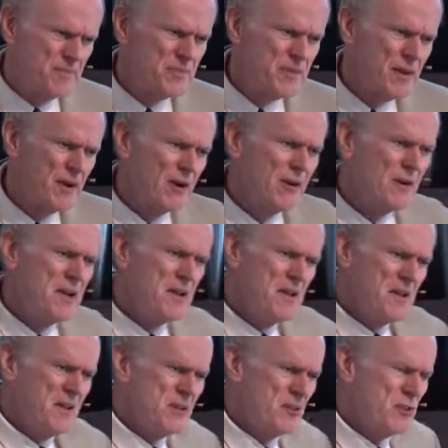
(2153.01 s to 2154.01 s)
There,
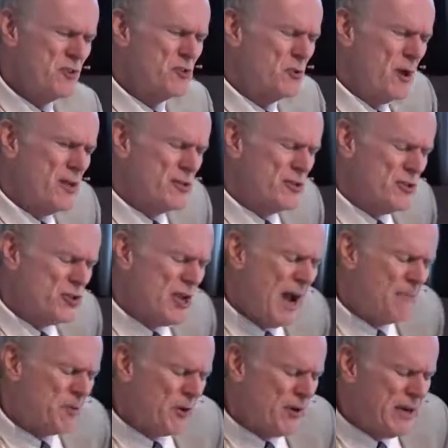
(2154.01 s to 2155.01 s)
the situation in
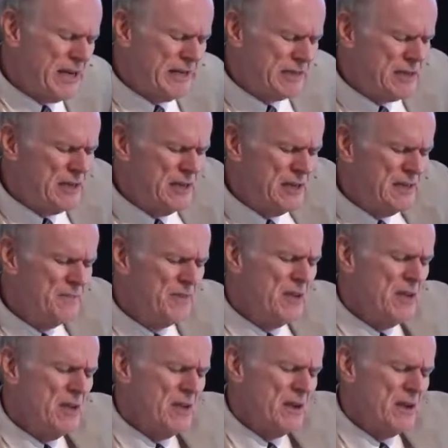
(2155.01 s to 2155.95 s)
chapter 18,